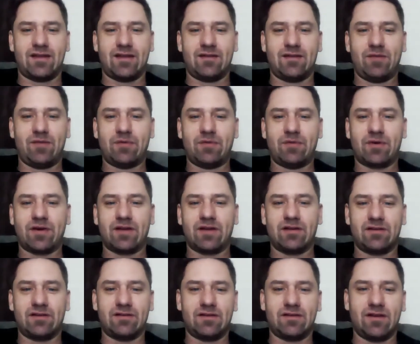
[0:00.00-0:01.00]
then people
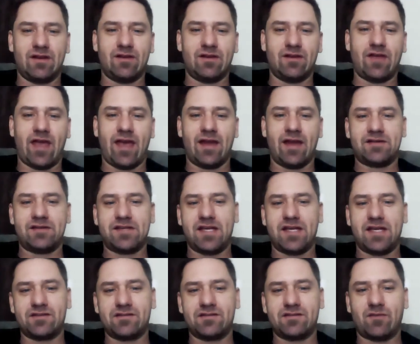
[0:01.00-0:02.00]
can, the
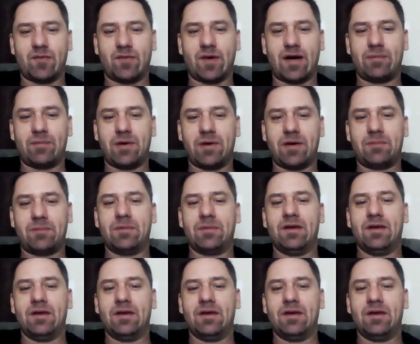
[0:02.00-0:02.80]
annotations will pop up,